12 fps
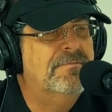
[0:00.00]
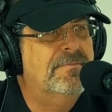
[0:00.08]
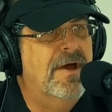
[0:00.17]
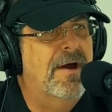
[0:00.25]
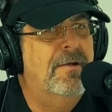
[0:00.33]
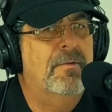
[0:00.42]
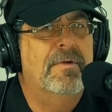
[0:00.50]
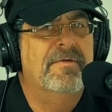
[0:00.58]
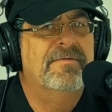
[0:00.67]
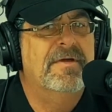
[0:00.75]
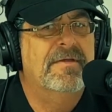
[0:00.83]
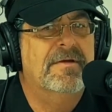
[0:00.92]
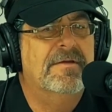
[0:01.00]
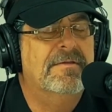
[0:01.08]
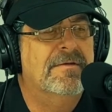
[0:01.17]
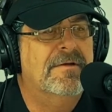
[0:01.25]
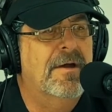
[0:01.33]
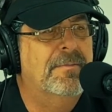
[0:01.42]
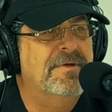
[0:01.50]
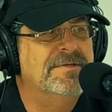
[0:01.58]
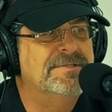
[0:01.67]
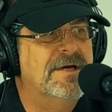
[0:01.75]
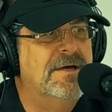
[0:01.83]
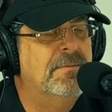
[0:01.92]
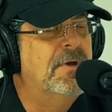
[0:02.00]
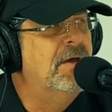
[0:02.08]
I don't want to say the company's name,